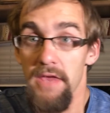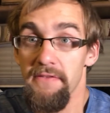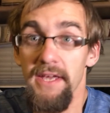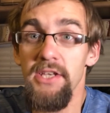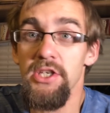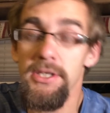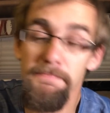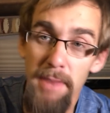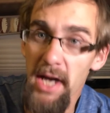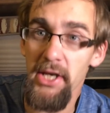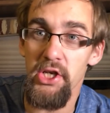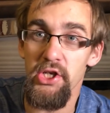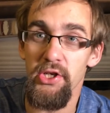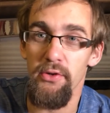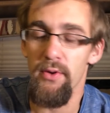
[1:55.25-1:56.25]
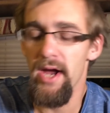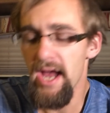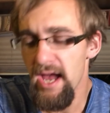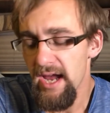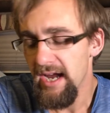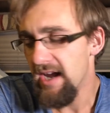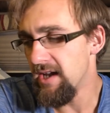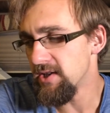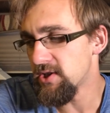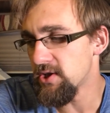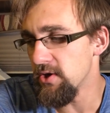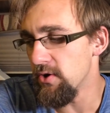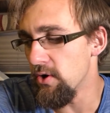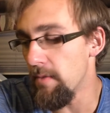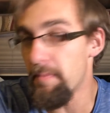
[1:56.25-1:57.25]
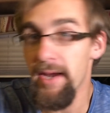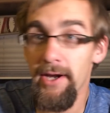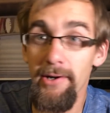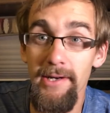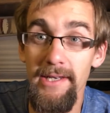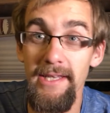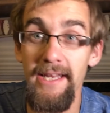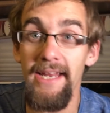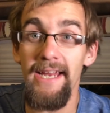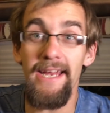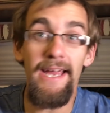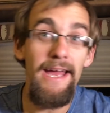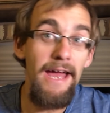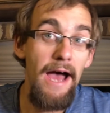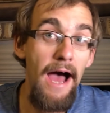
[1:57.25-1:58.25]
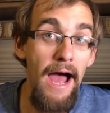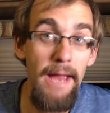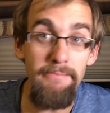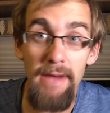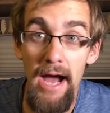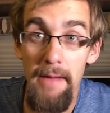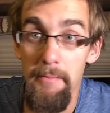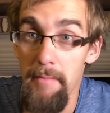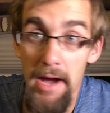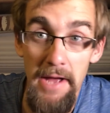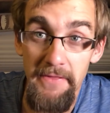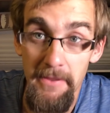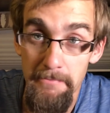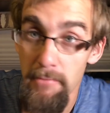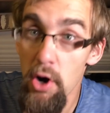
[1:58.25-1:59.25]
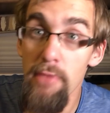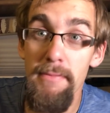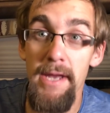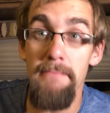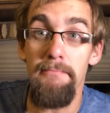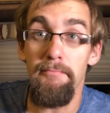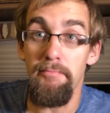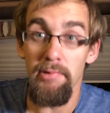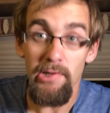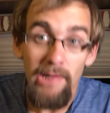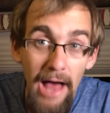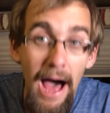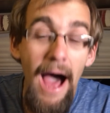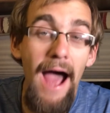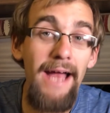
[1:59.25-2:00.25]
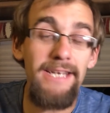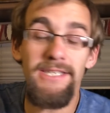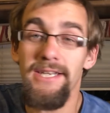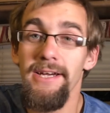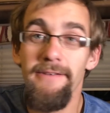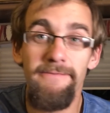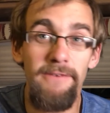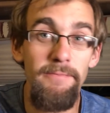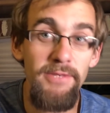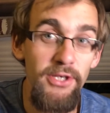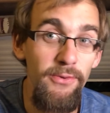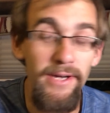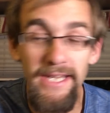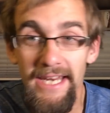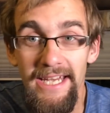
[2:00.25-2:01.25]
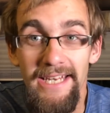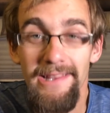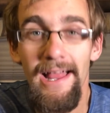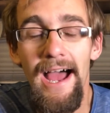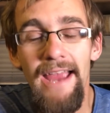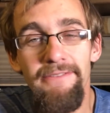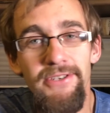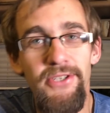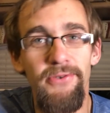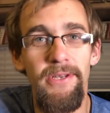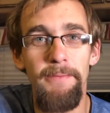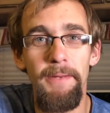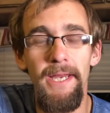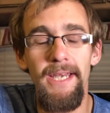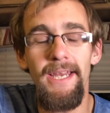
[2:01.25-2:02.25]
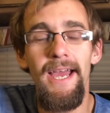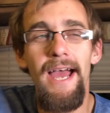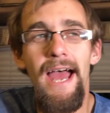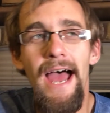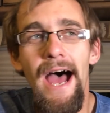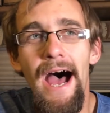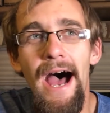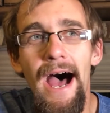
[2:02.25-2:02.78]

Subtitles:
They just punish you. And so apparently I'm at the moment blocked from doing any live streaming. And